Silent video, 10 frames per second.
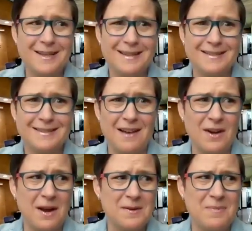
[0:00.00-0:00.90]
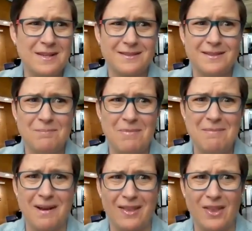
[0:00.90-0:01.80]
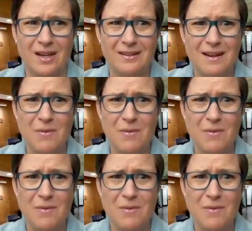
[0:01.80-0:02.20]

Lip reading: was like 7. I was basically in bed by then.